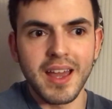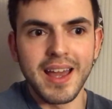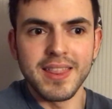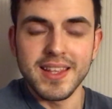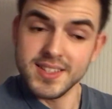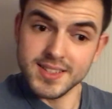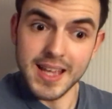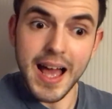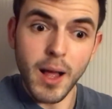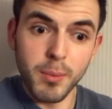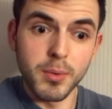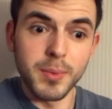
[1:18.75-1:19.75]
And this
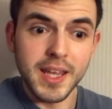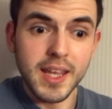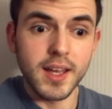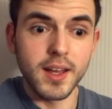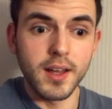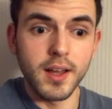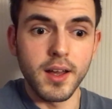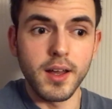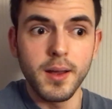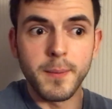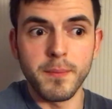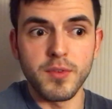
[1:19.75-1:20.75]
album
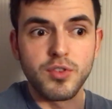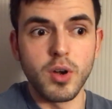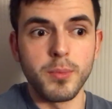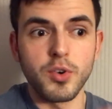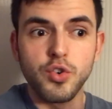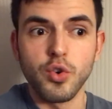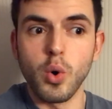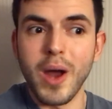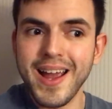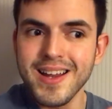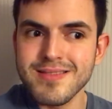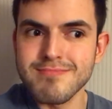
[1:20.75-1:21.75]
here from
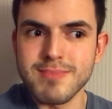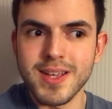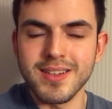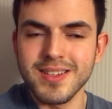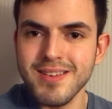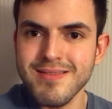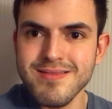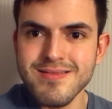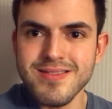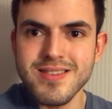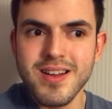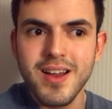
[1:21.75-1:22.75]

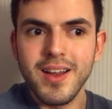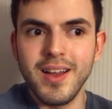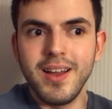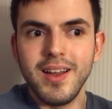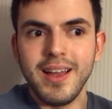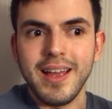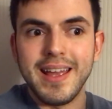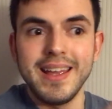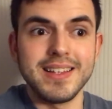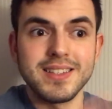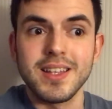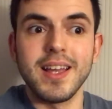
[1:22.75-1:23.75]
Khruangbin
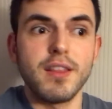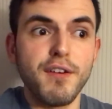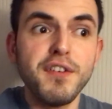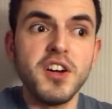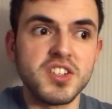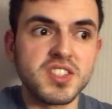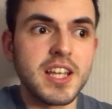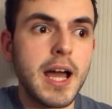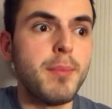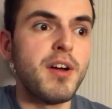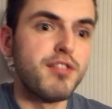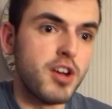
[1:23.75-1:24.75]
is like the first
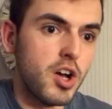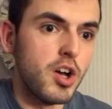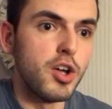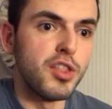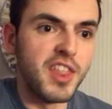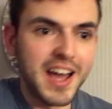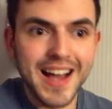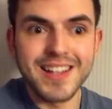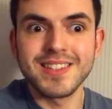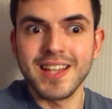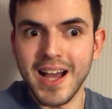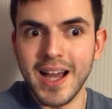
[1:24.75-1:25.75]
time I've heard that
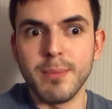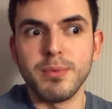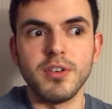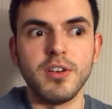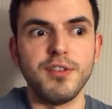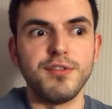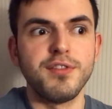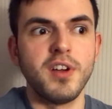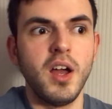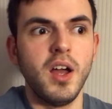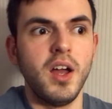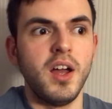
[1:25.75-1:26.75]
type of
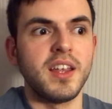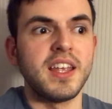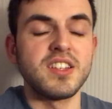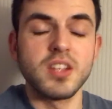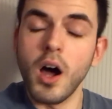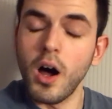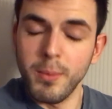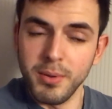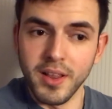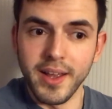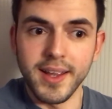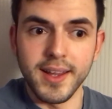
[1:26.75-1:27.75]
guitar
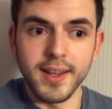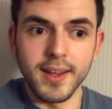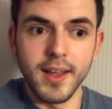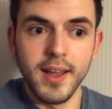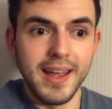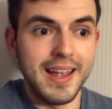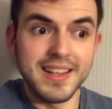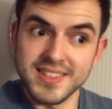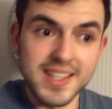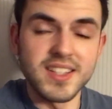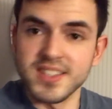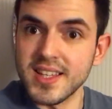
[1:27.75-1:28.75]
playing
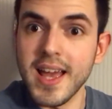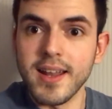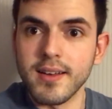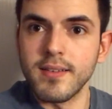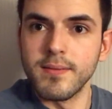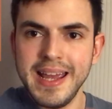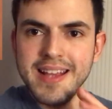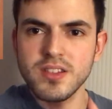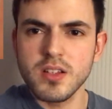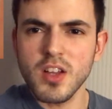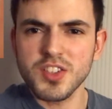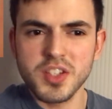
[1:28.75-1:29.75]
since then.
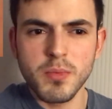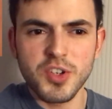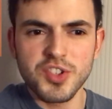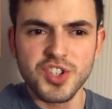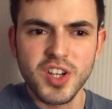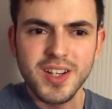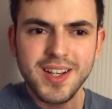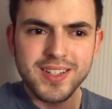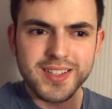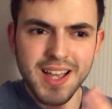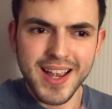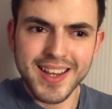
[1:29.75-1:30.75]
It's not so much a
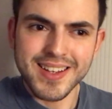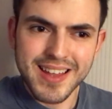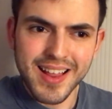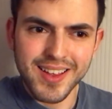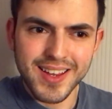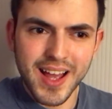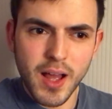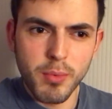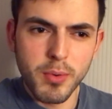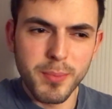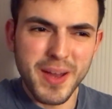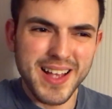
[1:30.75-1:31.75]
psychedelic
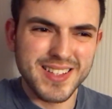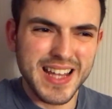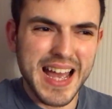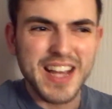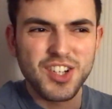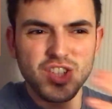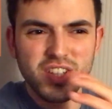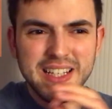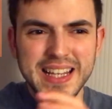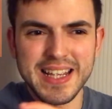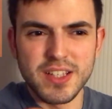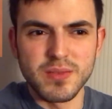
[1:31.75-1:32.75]
album as it actually
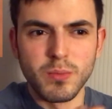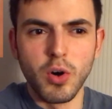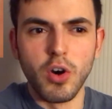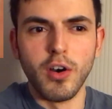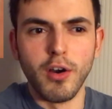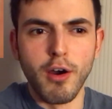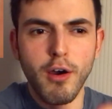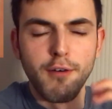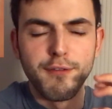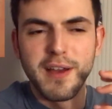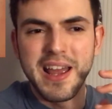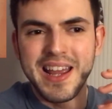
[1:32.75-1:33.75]
is more
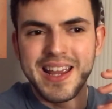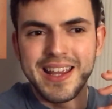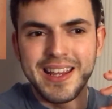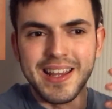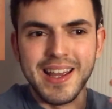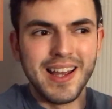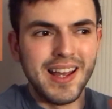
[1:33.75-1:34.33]
of a